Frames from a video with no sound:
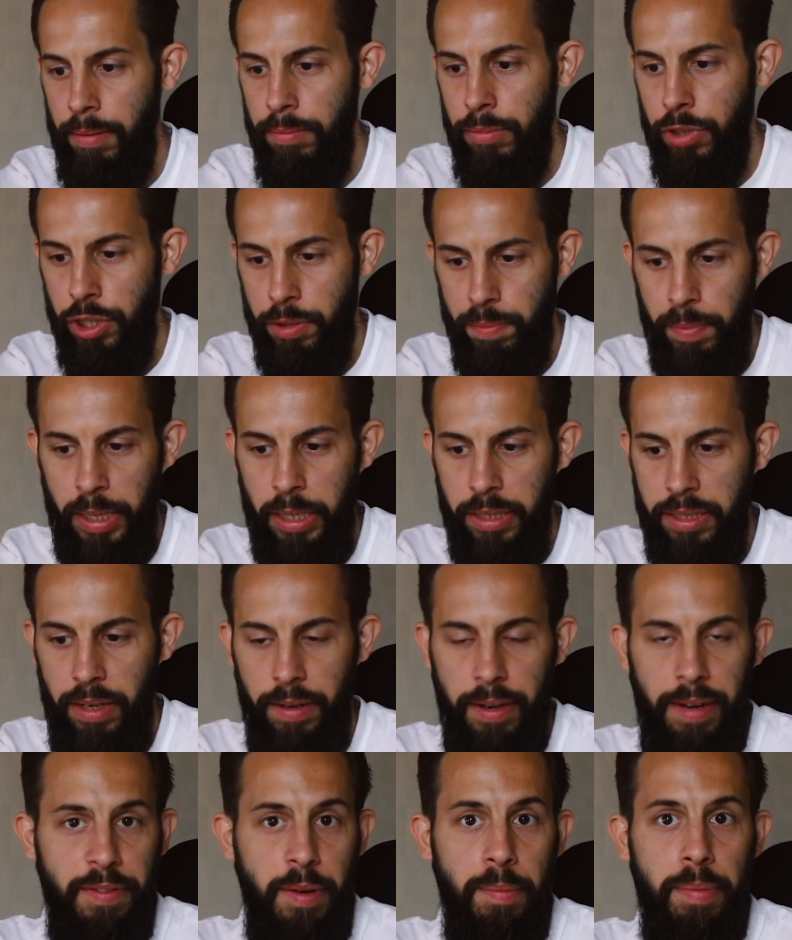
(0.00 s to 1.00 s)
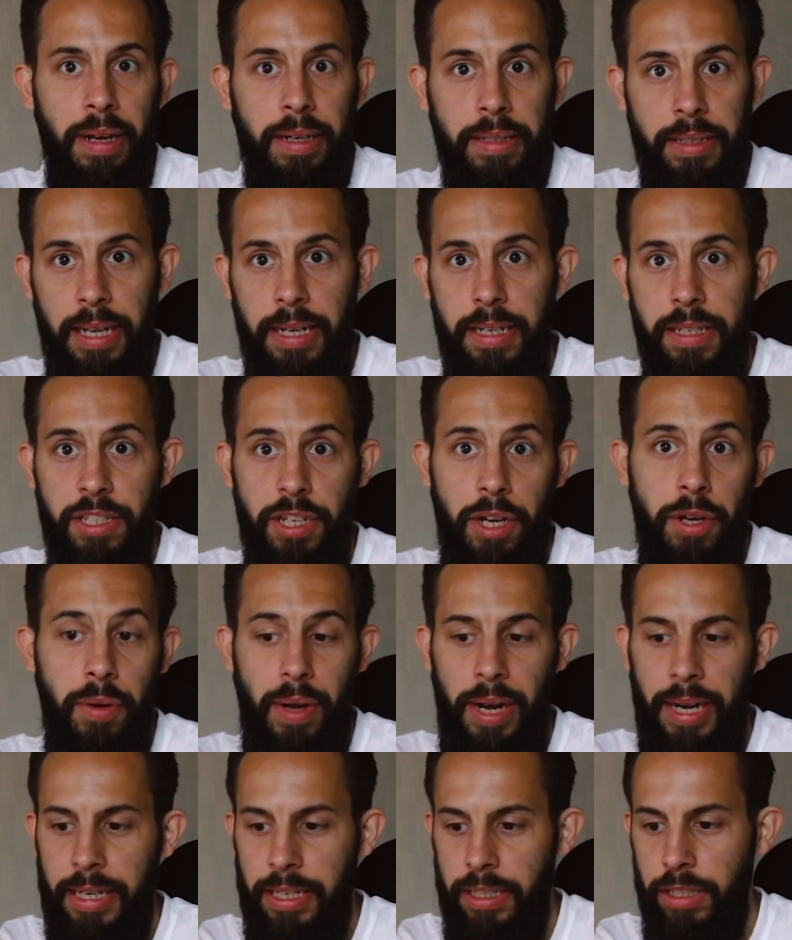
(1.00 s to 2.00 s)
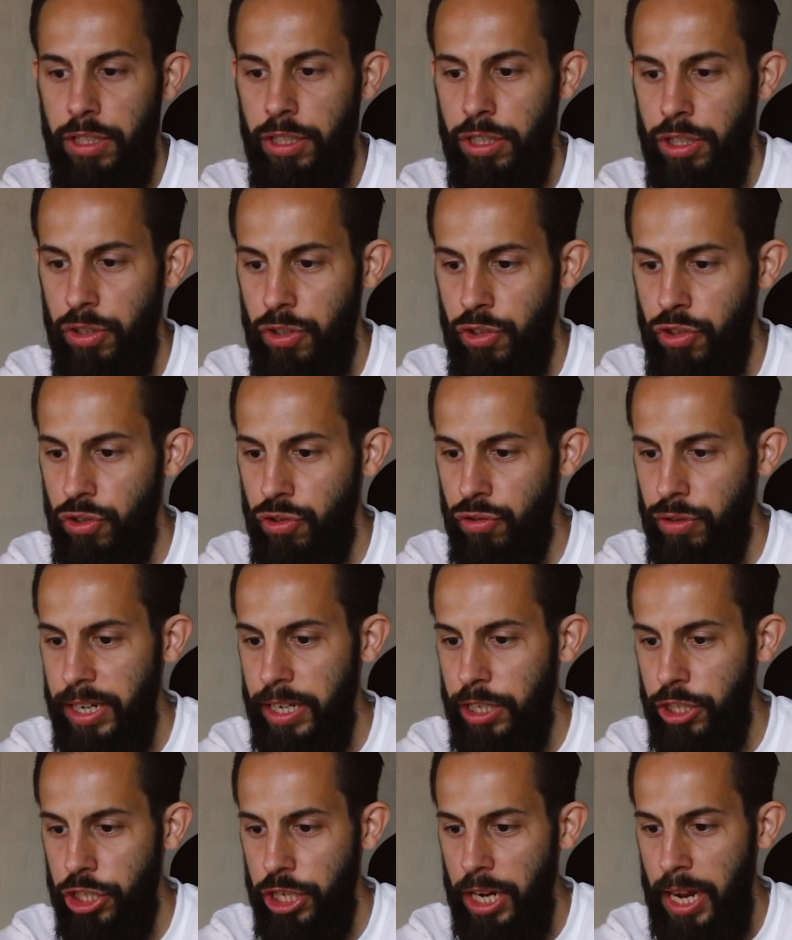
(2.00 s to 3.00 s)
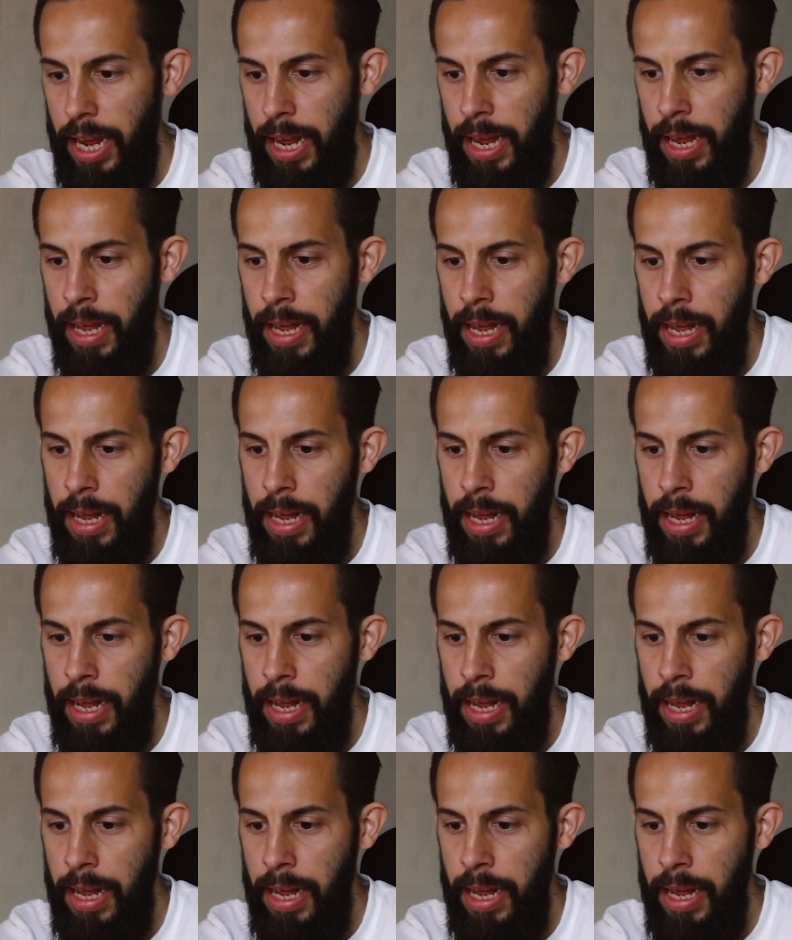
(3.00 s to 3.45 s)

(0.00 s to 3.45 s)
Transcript: just because I have it plugged in so I can screen share.